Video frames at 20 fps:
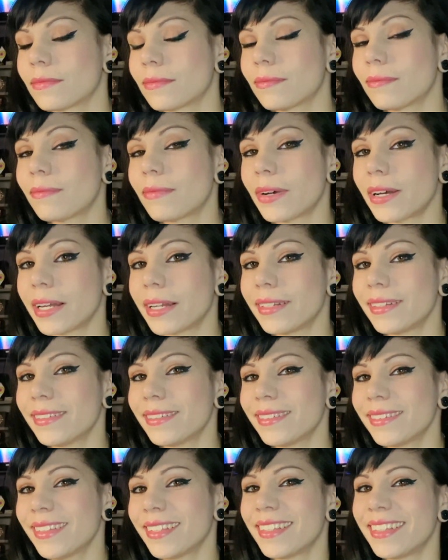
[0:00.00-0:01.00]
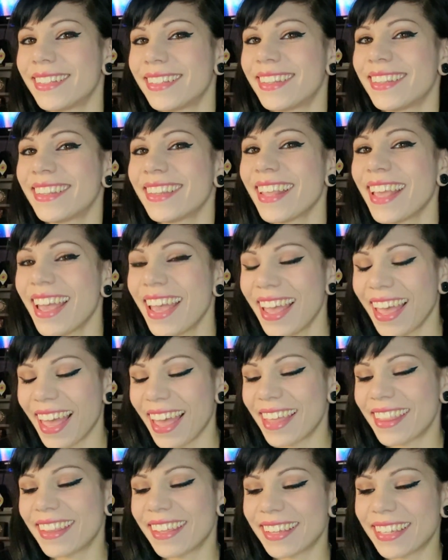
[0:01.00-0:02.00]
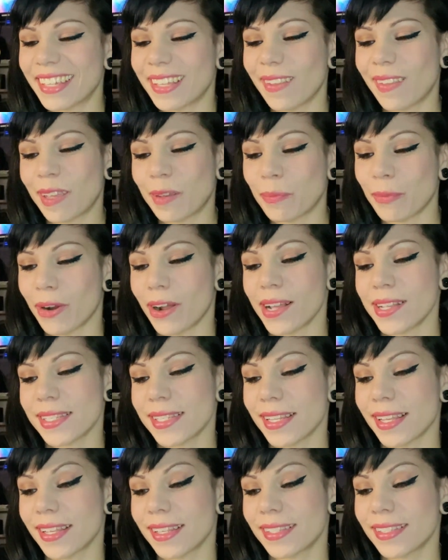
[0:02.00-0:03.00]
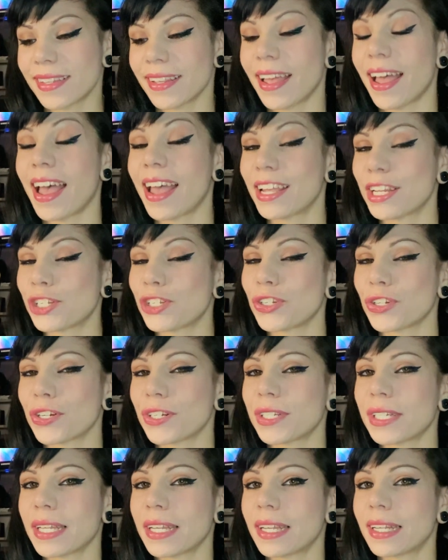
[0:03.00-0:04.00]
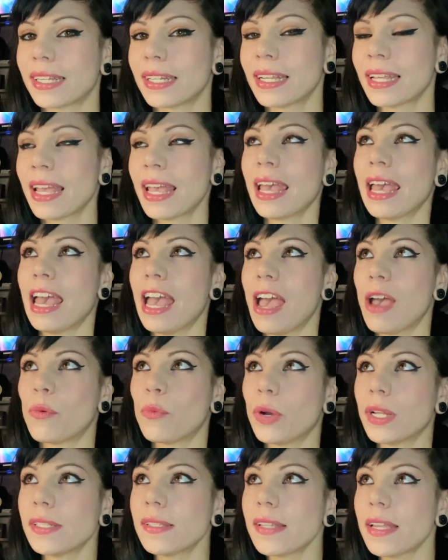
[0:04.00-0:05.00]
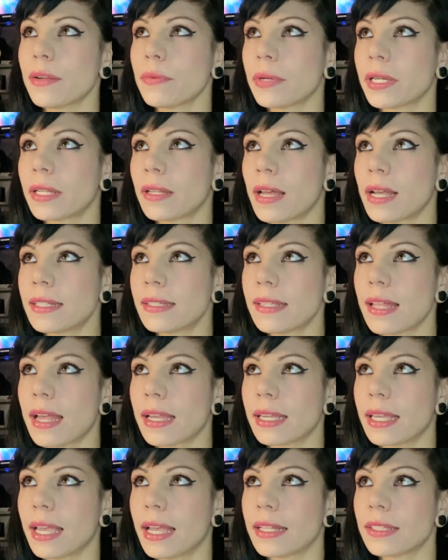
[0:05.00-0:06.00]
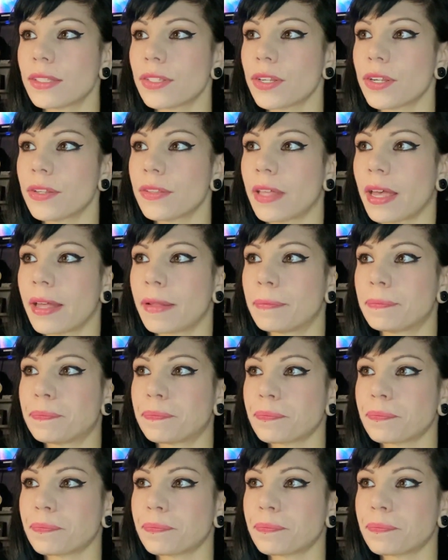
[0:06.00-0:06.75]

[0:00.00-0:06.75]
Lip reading: But in the healing process, I sure did. And once I realized that, Cancer, that